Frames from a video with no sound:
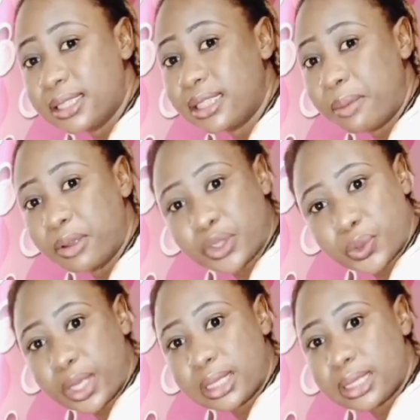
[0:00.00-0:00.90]

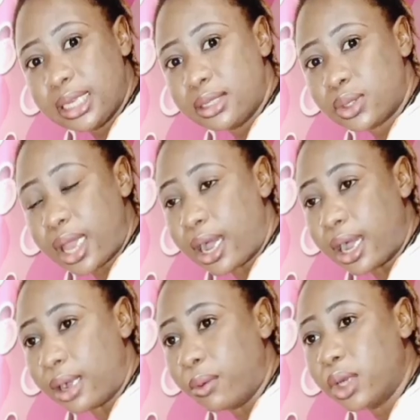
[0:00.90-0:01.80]
demonstrating
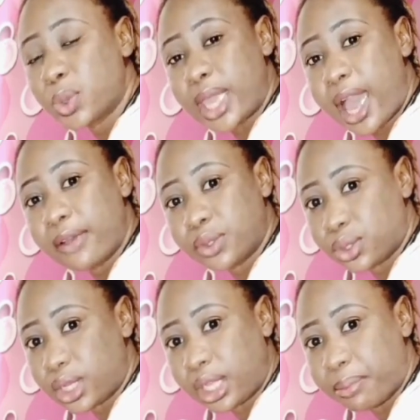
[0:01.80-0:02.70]
what we have to
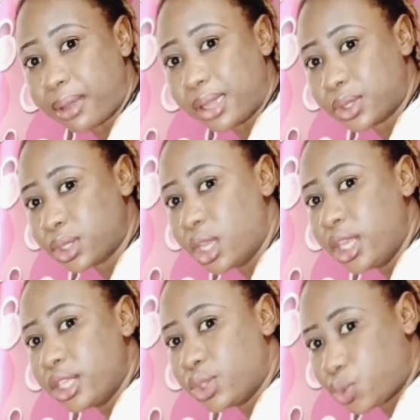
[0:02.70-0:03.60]
talk about
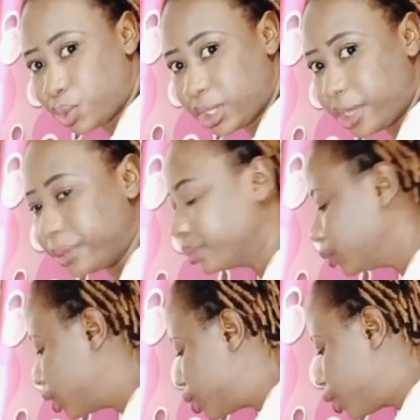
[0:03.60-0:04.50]
today.
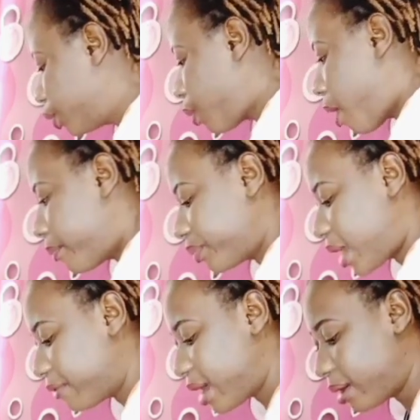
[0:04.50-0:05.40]
So
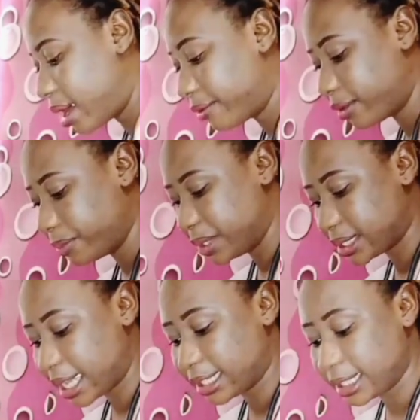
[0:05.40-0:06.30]
I've
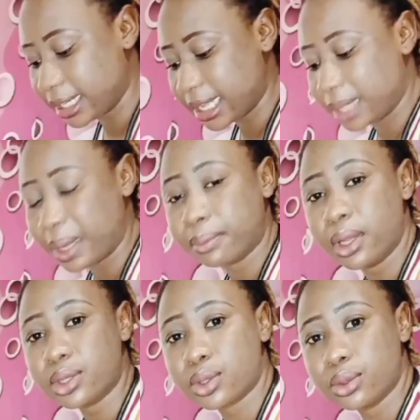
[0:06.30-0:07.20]
inserted, and I'm
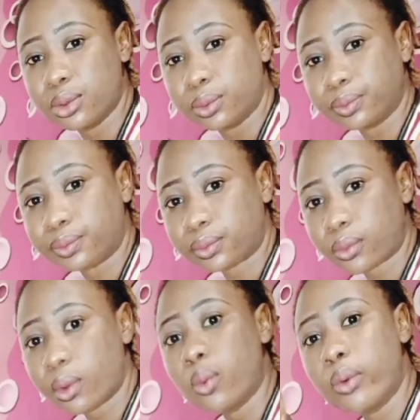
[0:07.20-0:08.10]
going to
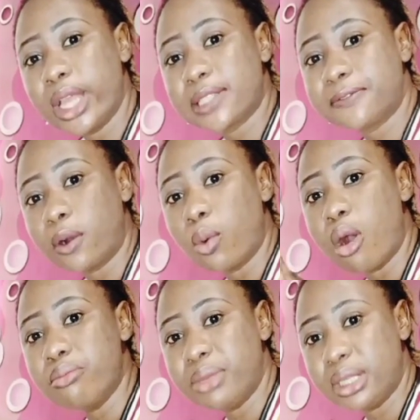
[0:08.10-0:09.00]
wait for
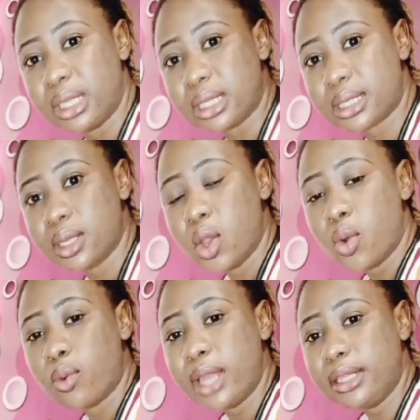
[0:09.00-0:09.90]
1 minute.
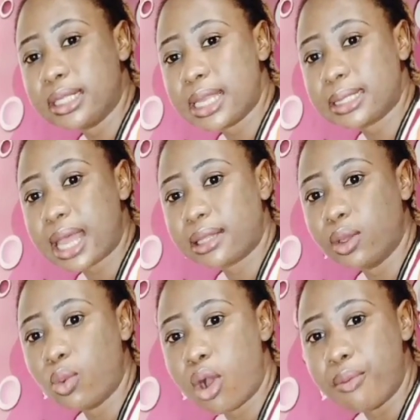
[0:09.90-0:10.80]
When it's exactly
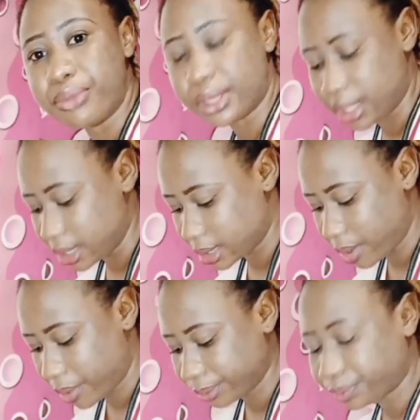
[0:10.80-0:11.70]
1 minute,
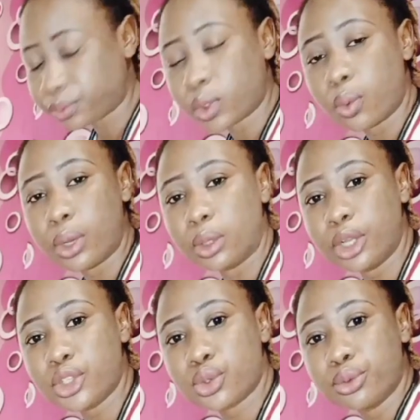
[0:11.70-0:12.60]
we are
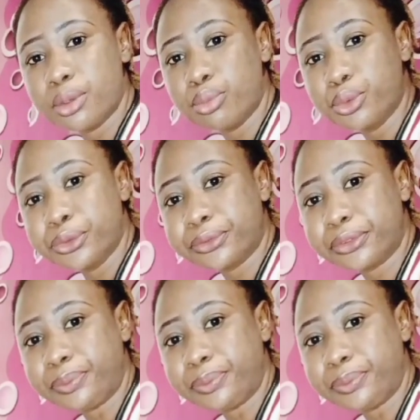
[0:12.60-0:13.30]
going to remove